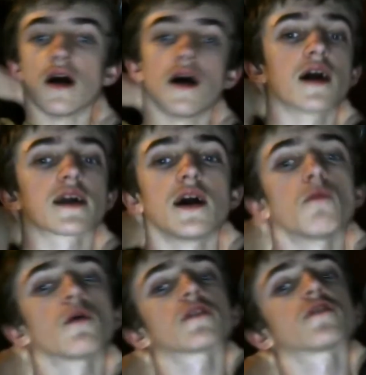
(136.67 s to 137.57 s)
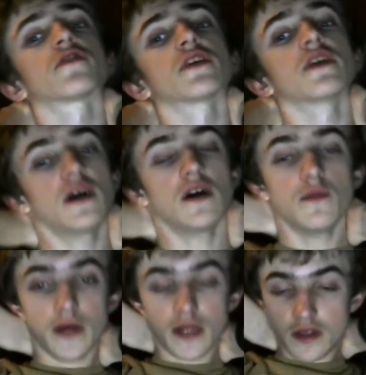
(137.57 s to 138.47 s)
I can't wait to see how
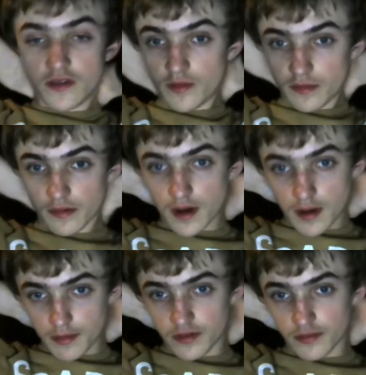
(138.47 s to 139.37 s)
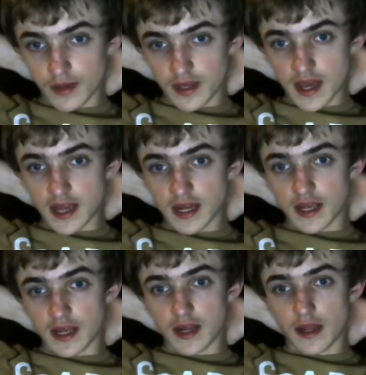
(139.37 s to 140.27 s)
many subscribers we gain
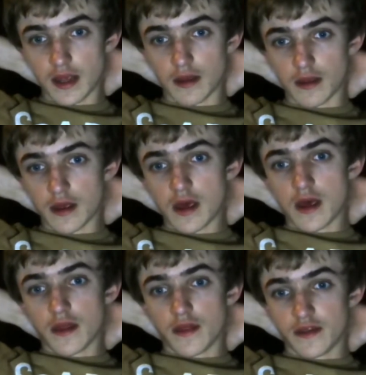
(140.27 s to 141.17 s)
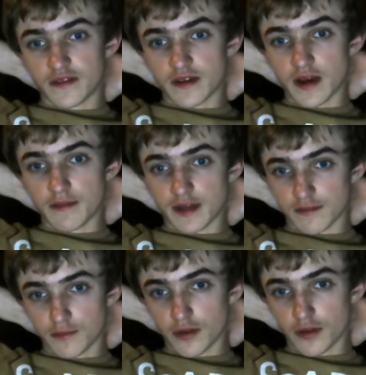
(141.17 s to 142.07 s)
in uh, this time next
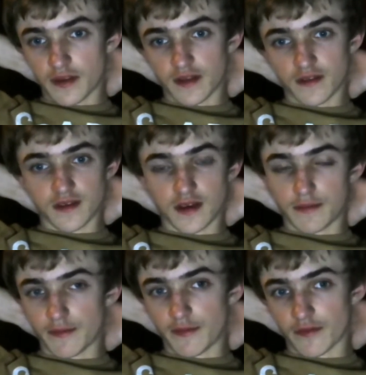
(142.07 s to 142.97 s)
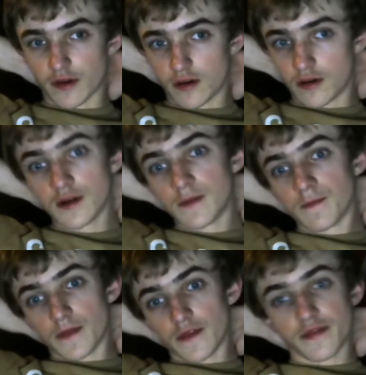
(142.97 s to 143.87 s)
month. I'd like to see how many we've got.
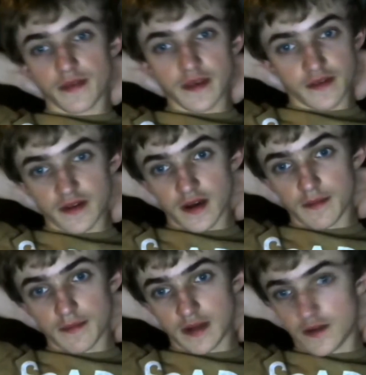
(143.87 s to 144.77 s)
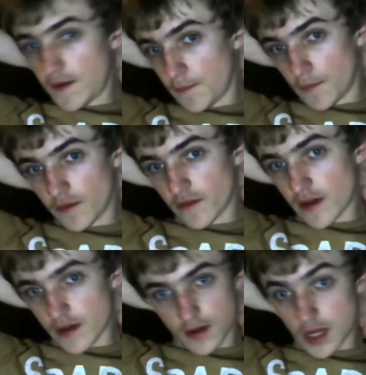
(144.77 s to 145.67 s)
This, time in two months,
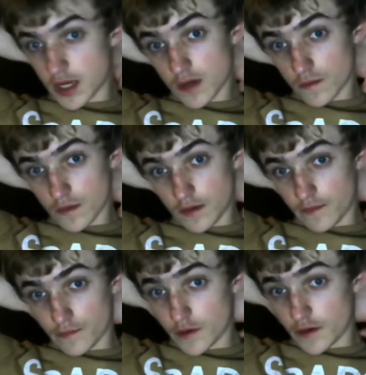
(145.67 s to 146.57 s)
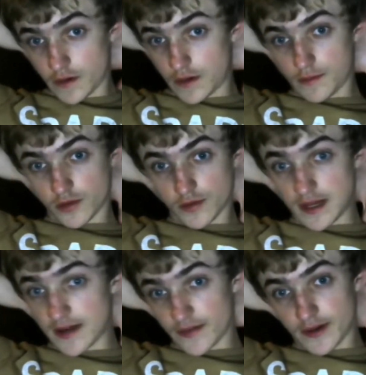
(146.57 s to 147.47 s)
I, I don't even want to know how much we'll
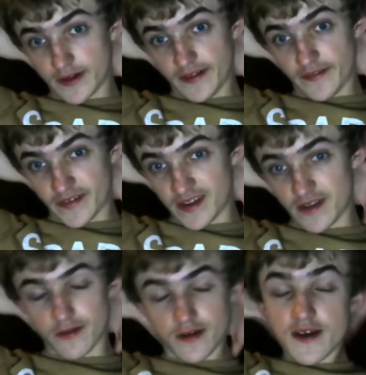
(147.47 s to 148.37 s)
have. I want to leave it a secret.